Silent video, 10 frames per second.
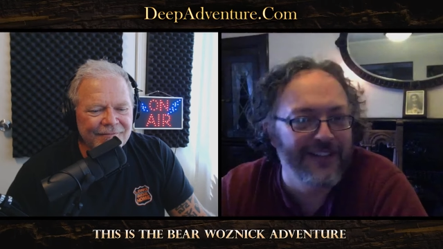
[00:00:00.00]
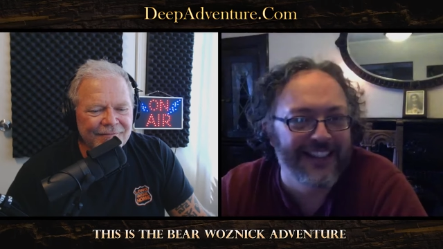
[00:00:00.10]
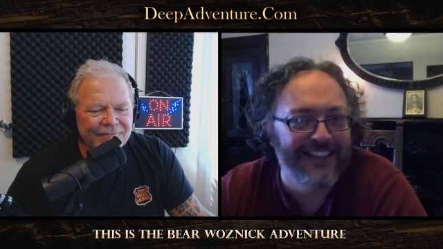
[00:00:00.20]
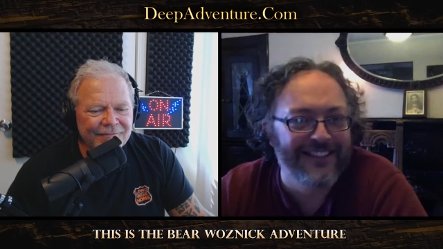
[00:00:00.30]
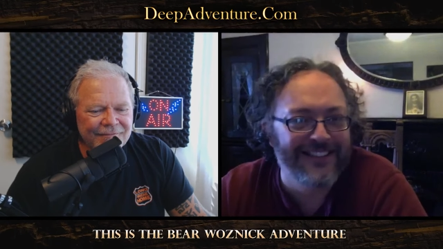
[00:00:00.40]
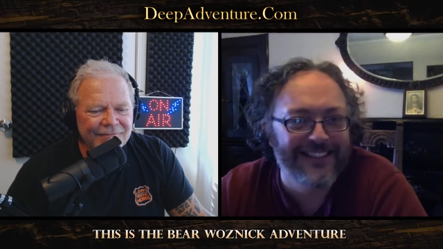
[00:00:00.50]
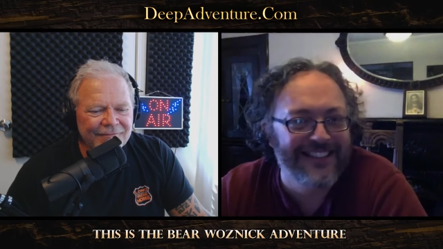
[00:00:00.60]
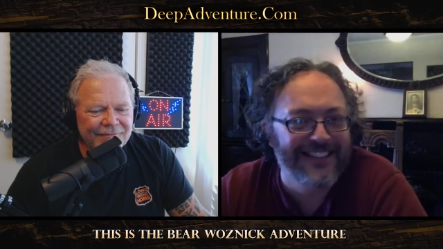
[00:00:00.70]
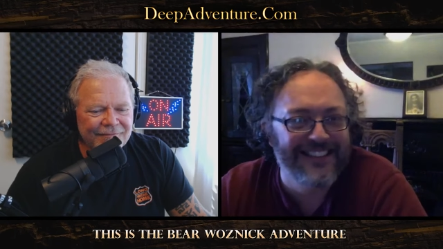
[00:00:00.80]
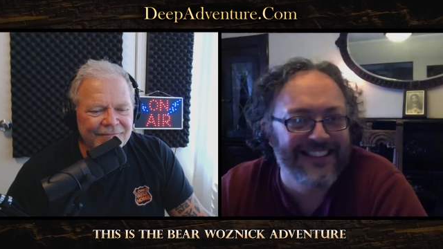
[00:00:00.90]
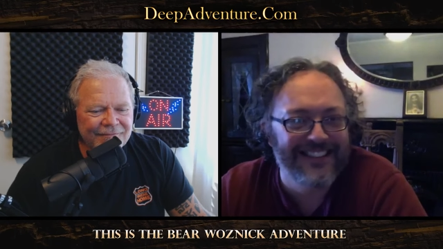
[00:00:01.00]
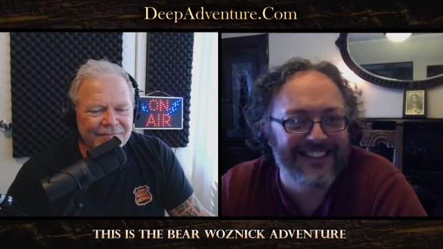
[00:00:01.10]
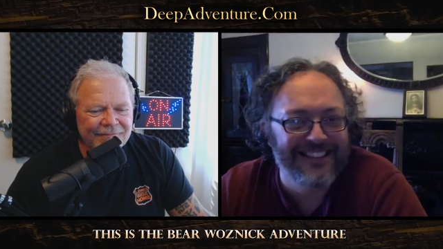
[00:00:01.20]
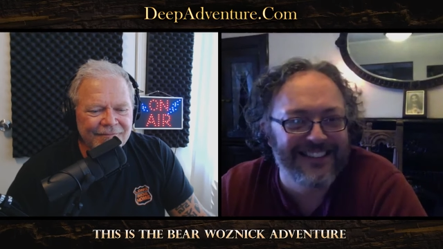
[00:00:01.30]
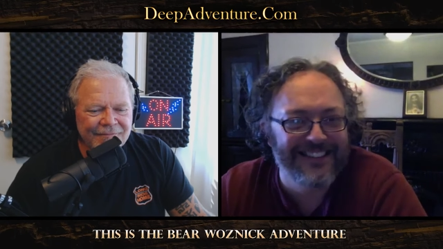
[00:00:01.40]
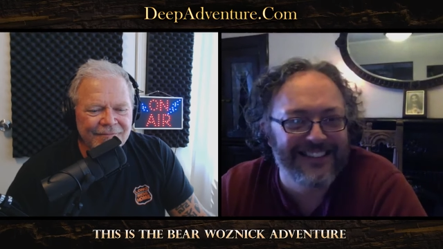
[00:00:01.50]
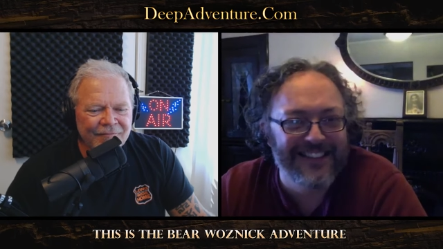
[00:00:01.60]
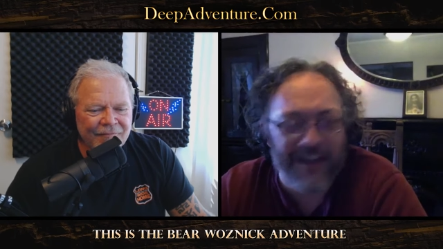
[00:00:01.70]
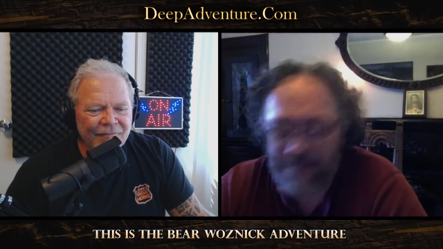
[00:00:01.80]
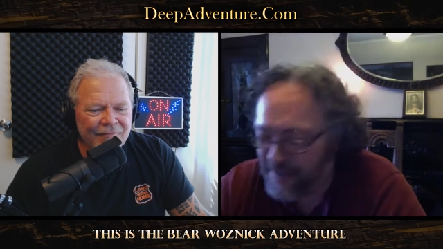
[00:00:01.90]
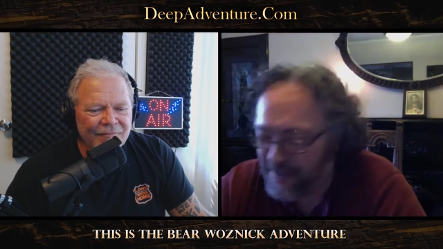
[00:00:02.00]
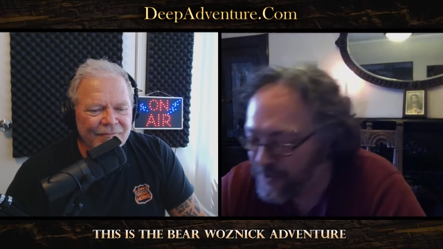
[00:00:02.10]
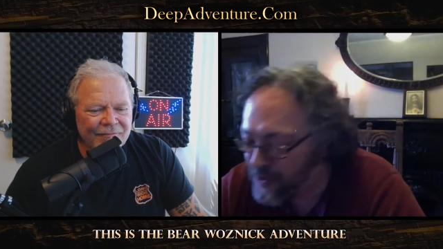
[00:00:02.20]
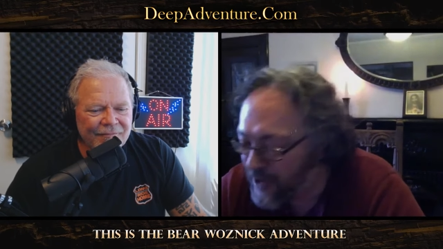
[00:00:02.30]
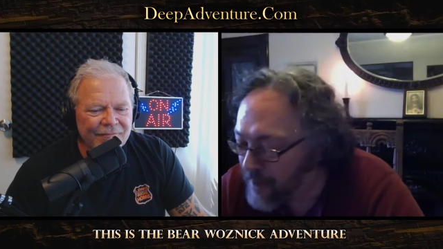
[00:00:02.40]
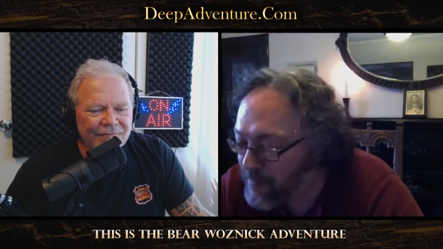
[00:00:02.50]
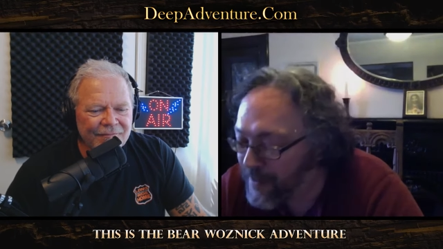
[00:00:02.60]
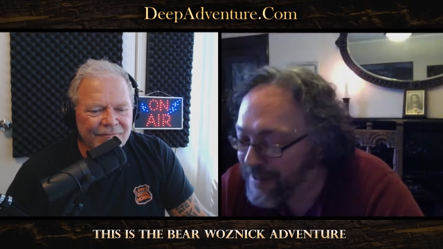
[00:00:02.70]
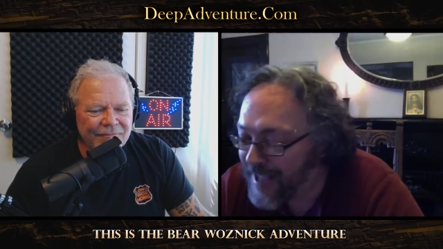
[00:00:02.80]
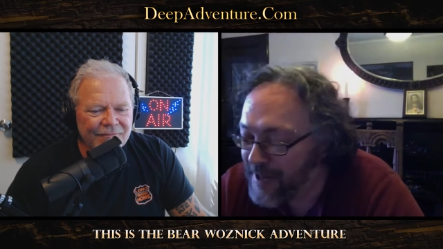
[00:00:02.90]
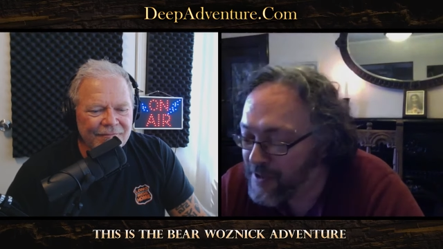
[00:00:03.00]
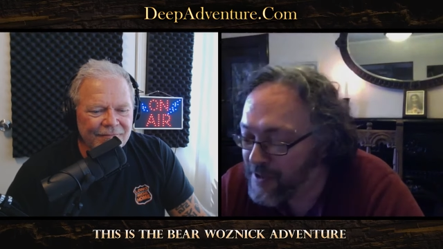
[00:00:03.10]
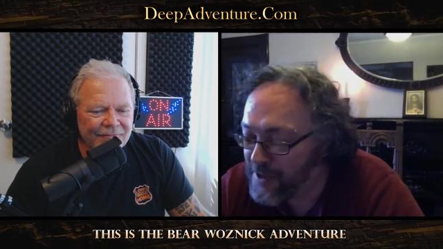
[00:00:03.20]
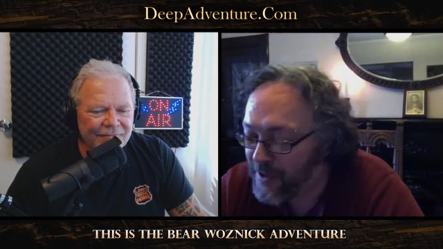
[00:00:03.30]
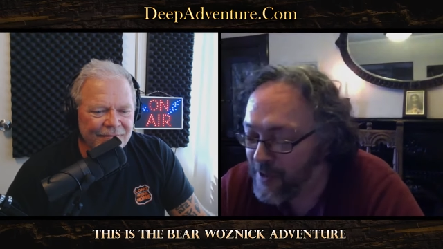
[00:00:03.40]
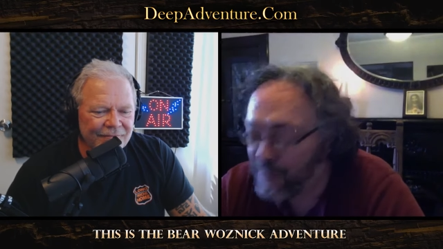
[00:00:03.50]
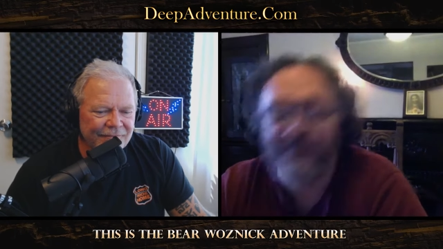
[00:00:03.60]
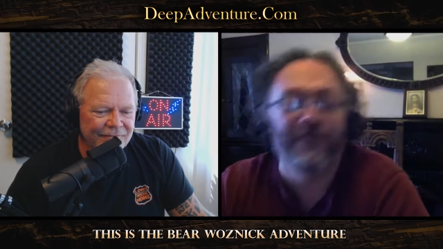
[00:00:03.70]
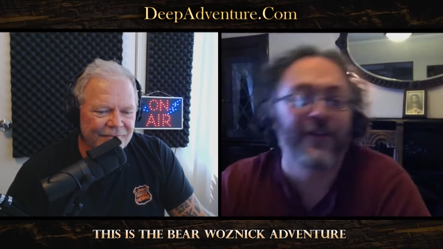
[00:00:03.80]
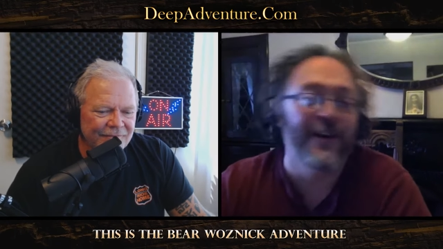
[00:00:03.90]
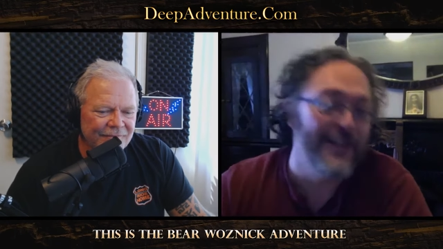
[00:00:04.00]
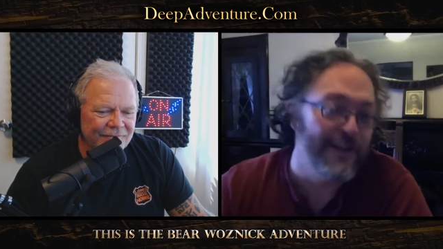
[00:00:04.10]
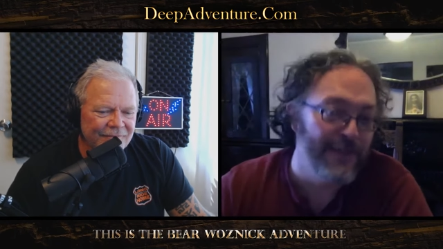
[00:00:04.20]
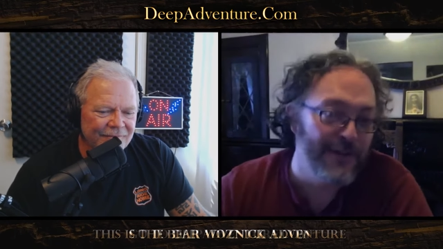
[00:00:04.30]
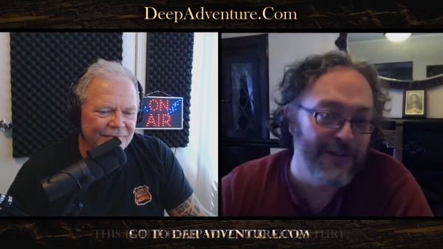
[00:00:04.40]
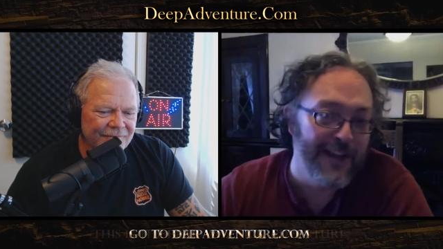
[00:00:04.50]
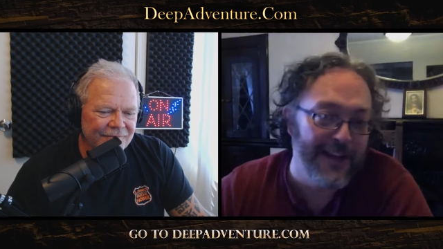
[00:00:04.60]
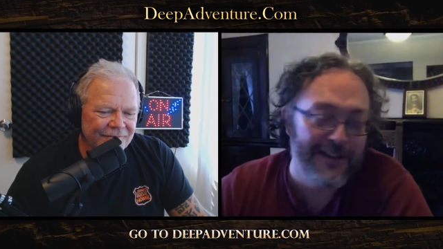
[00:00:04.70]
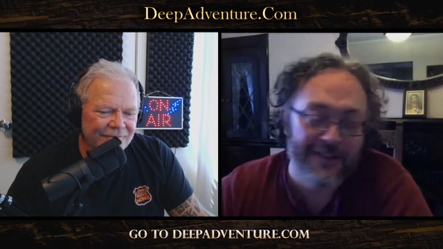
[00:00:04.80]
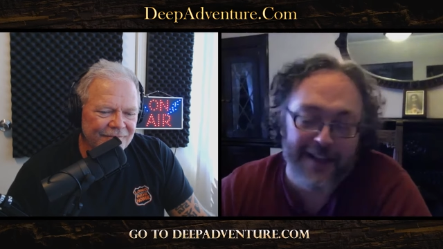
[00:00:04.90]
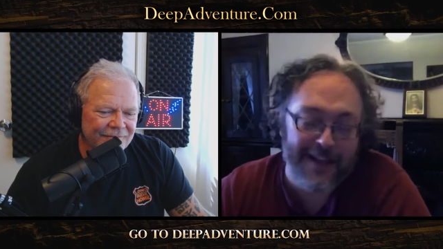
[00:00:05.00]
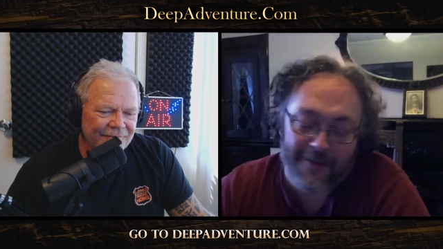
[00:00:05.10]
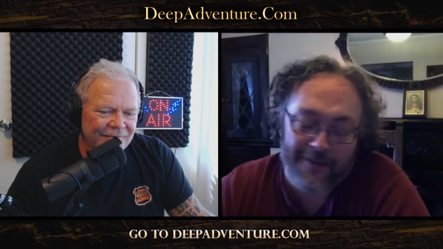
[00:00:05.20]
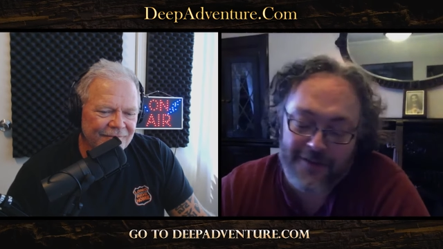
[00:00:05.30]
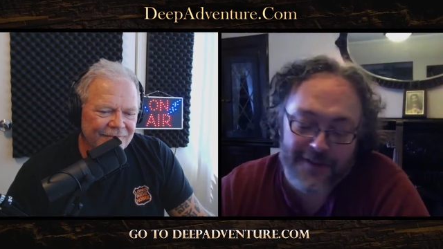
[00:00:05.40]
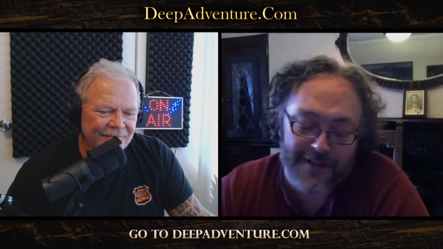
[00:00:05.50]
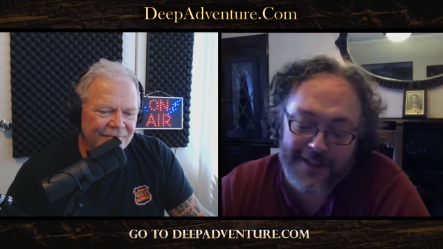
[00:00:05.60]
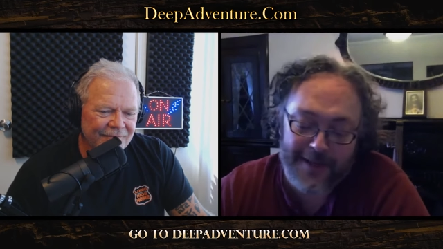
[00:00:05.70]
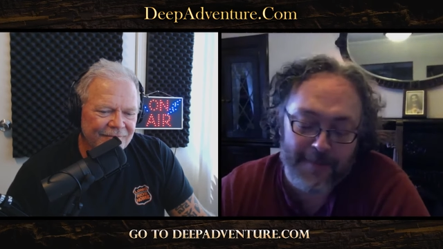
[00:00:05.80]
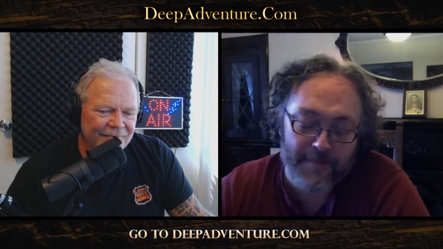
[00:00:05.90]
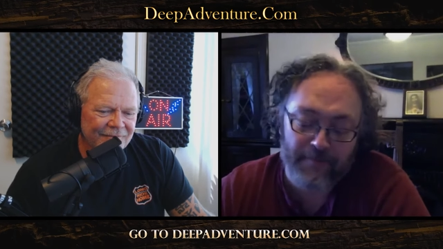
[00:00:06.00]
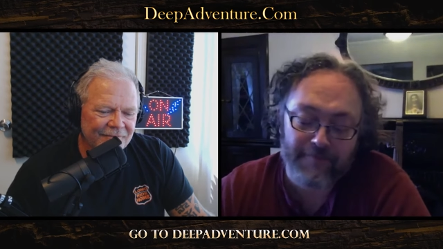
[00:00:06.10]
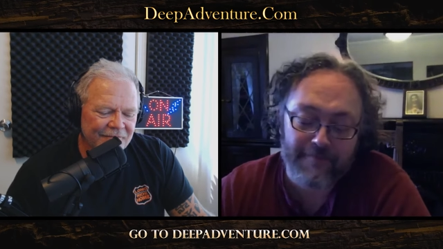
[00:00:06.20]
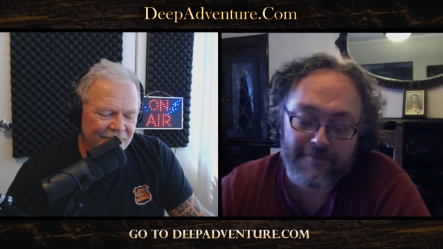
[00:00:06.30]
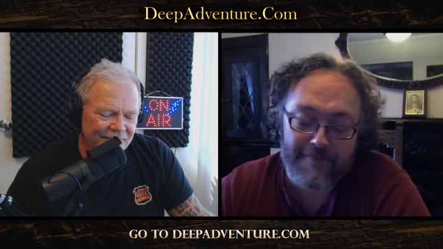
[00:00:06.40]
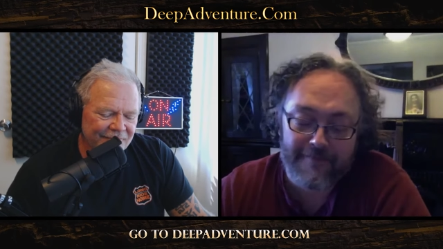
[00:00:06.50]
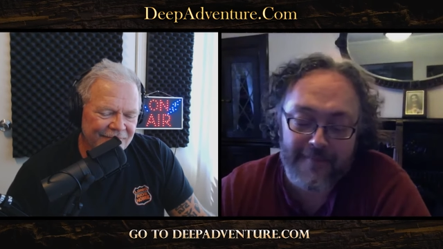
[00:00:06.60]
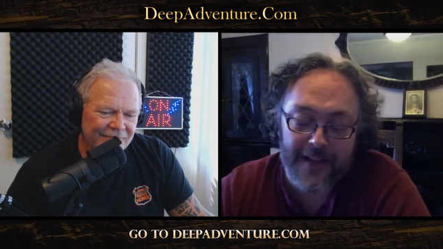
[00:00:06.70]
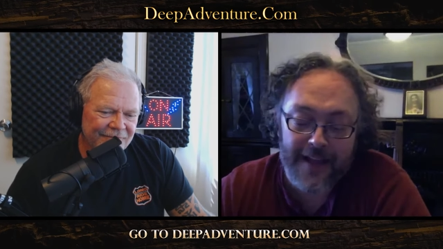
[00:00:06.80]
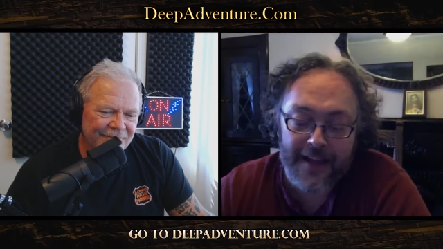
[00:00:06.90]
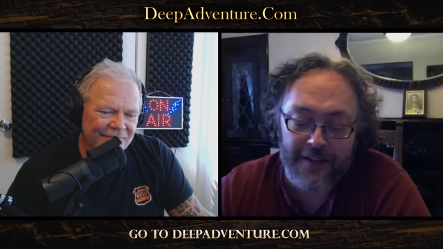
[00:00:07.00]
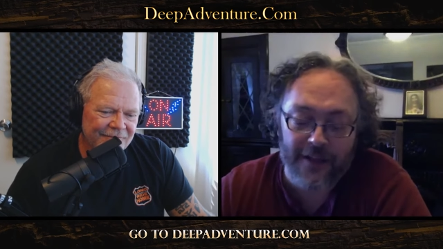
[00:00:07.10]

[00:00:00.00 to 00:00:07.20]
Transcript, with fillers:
Speaker 1: know? Uh, but to try to put that into a song was very difficult. And it, t- it, it was, uh, took a